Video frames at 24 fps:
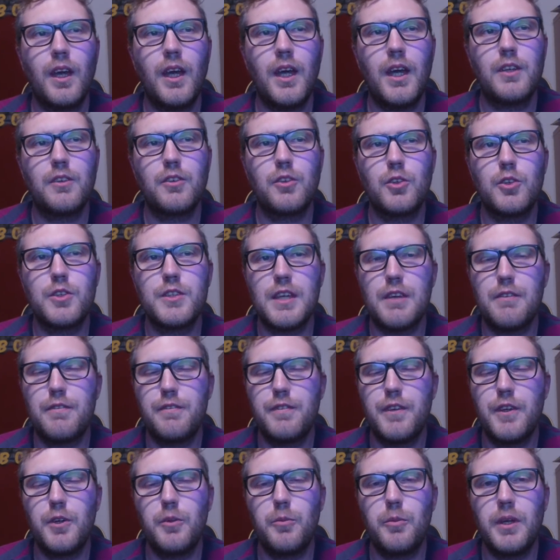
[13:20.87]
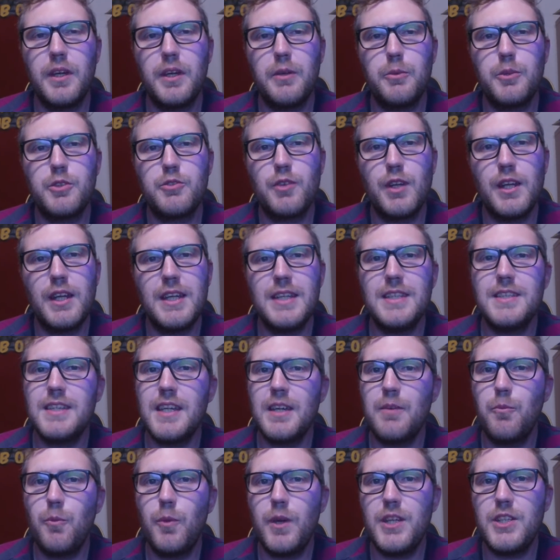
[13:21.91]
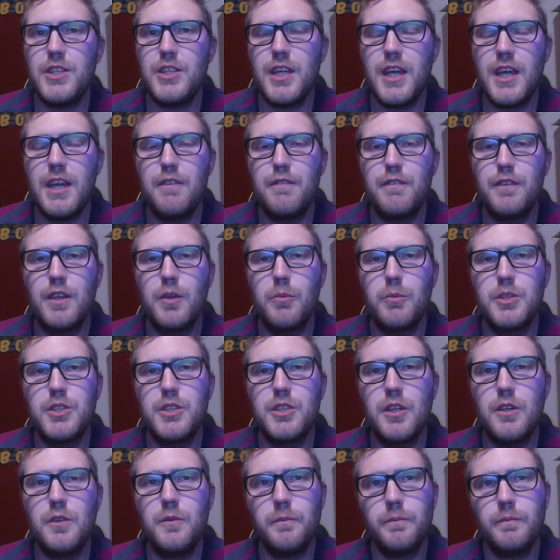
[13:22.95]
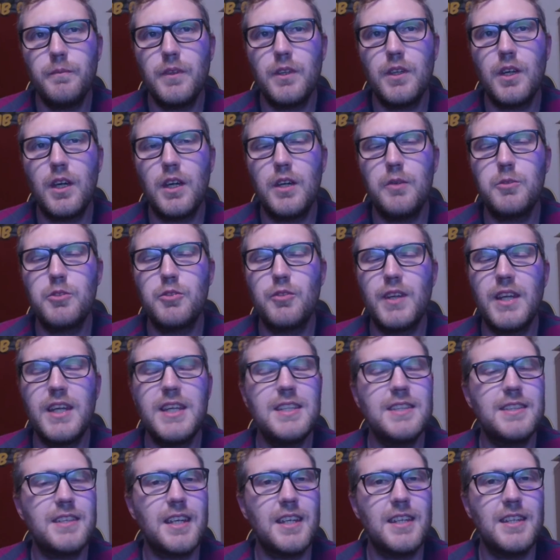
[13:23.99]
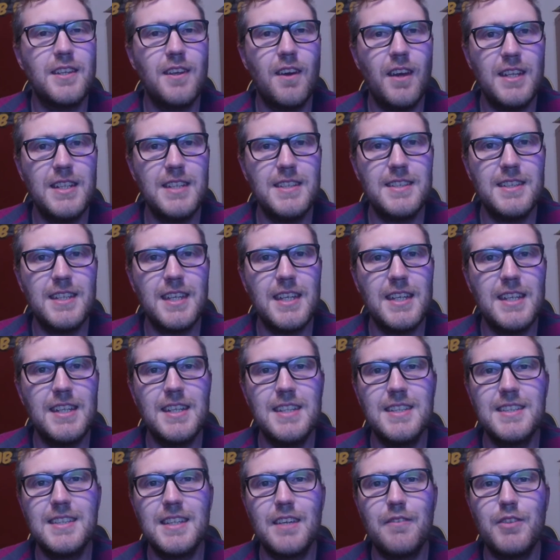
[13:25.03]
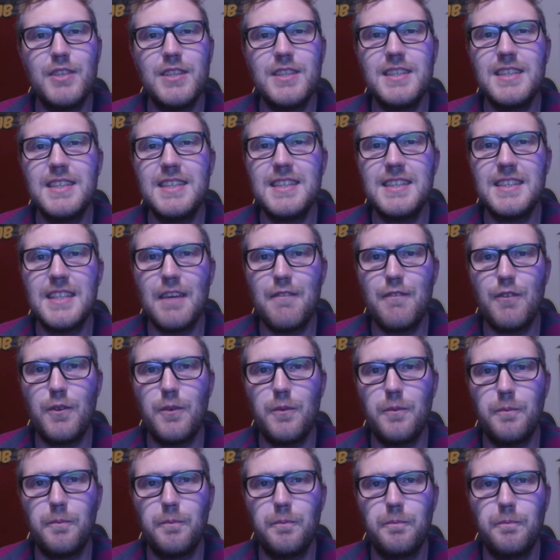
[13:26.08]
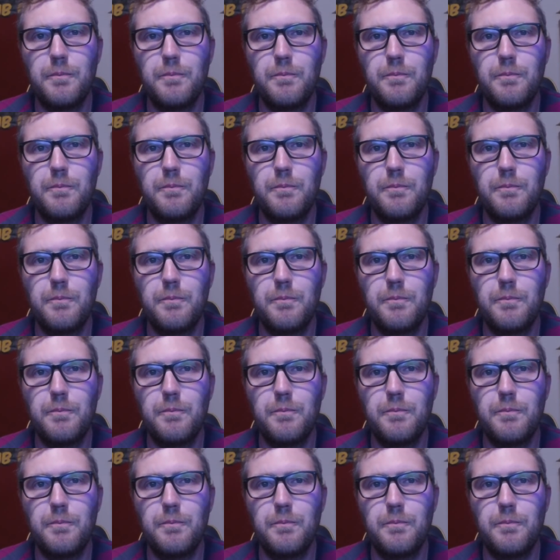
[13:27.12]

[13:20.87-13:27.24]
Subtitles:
And of course that film, it was released in which year for number 2? It was released in 1977.